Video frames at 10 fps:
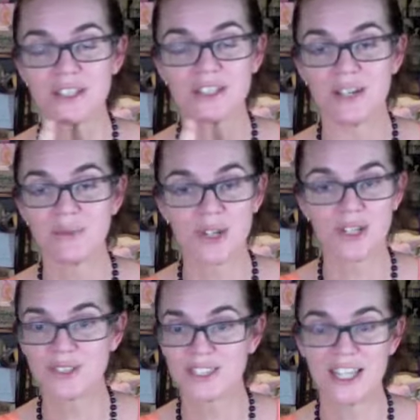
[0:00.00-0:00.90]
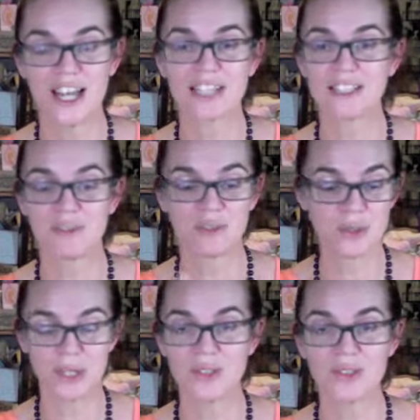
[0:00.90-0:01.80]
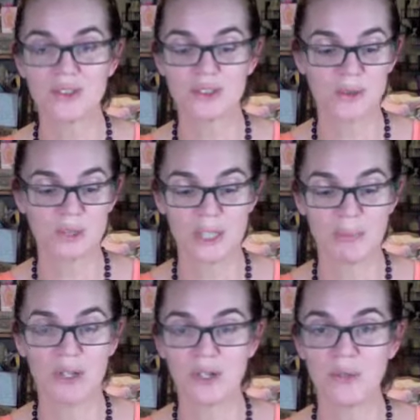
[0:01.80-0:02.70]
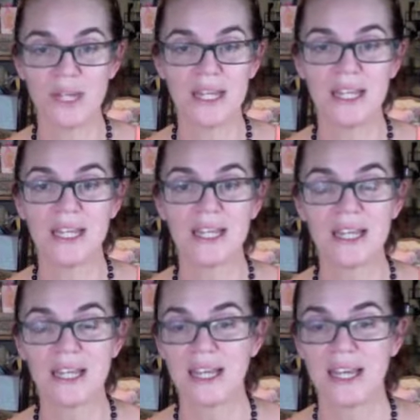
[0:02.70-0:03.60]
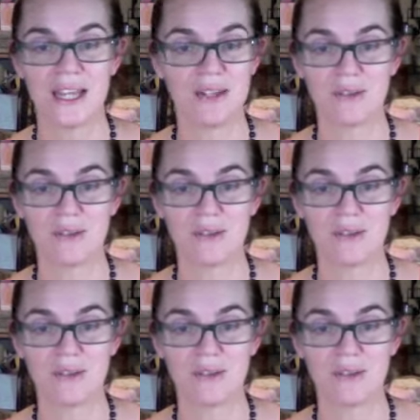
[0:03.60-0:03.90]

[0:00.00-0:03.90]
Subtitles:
I'm trying to stay active. I'm trying to keep on creating and